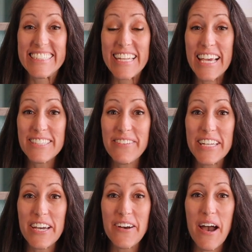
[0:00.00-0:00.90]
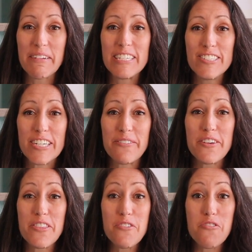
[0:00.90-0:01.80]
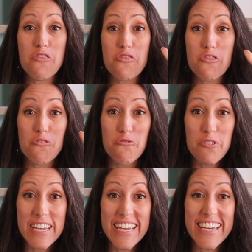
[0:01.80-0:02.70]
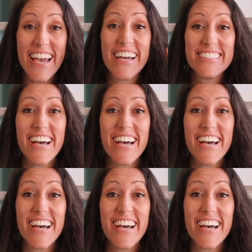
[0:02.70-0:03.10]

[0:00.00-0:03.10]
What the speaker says: today's video, I'm going to share with you 36